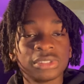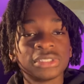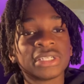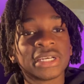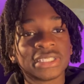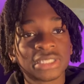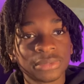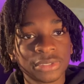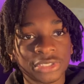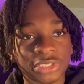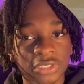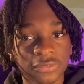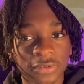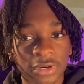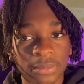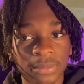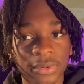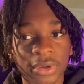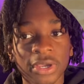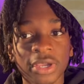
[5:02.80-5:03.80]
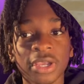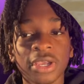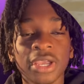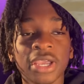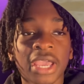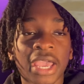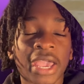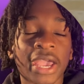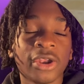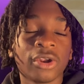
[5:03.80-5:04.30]
change some of this stuff up
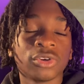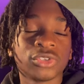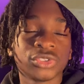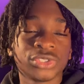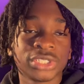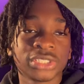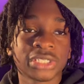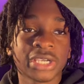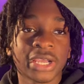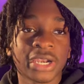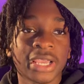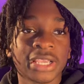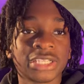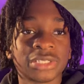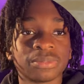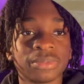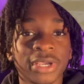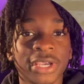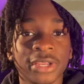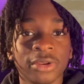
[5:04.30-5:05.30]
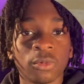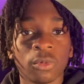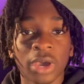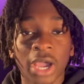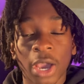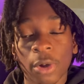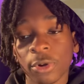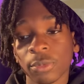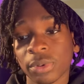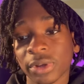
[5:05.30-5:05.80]
and also just kind of explain what
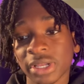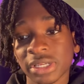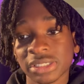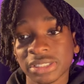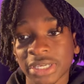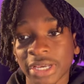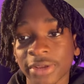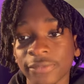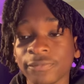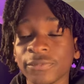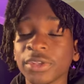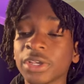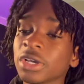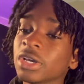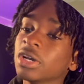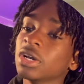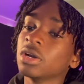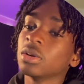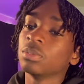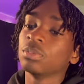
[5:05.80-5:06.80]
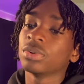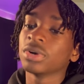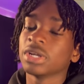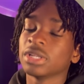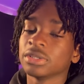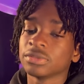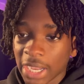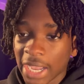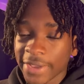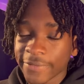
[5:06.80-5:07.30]
I would put instead.
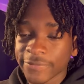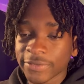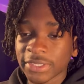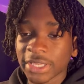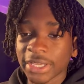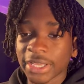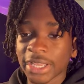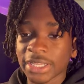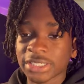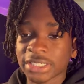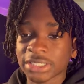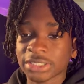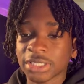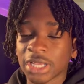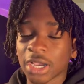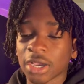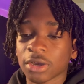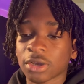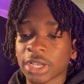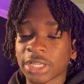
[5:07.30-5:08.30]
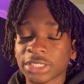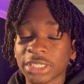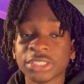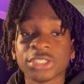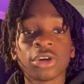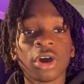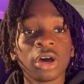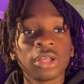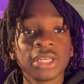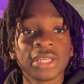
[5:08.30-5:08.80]
But I feel like it's just not, it's
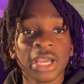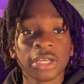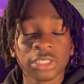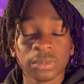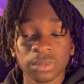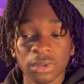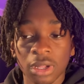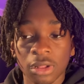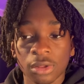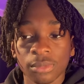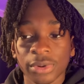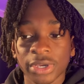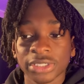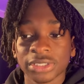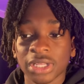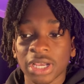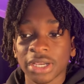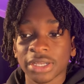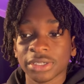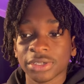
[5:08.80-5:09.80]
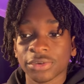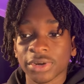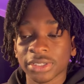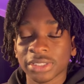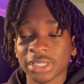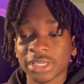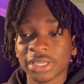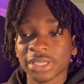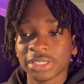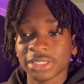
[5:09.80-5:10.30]
calling out the problem, but it's not
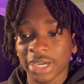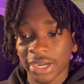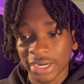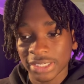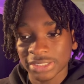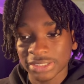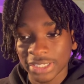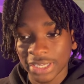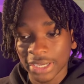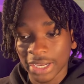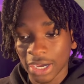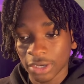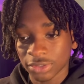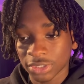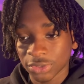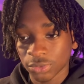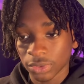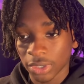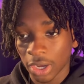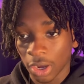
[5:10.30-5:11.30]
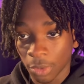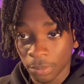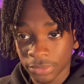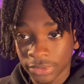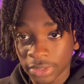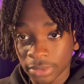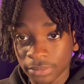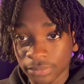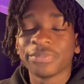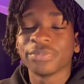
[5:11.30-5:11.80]
directly kind of saying how this will help
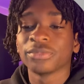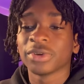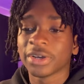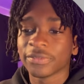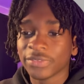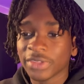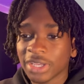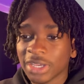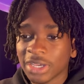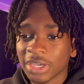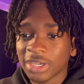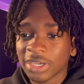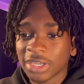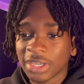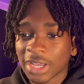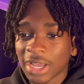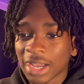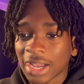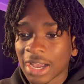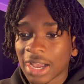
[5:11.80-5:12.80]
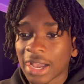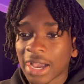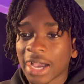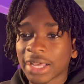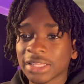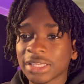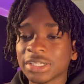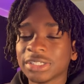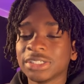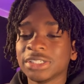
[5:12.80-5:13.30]
them. But I
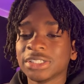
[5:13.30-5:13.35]
think it just